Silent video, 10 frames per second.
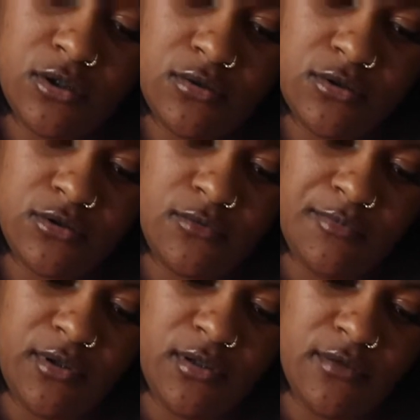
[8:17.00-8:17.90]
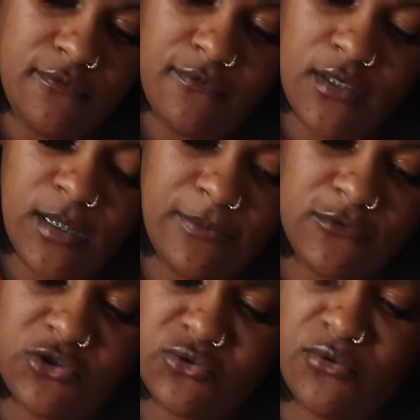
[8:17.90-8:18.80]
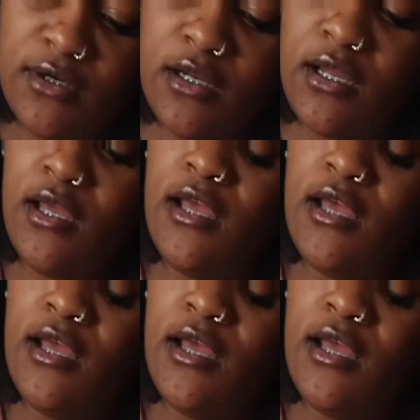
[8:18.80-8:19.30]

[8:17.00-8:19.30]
it's gonna be a vibe for sure.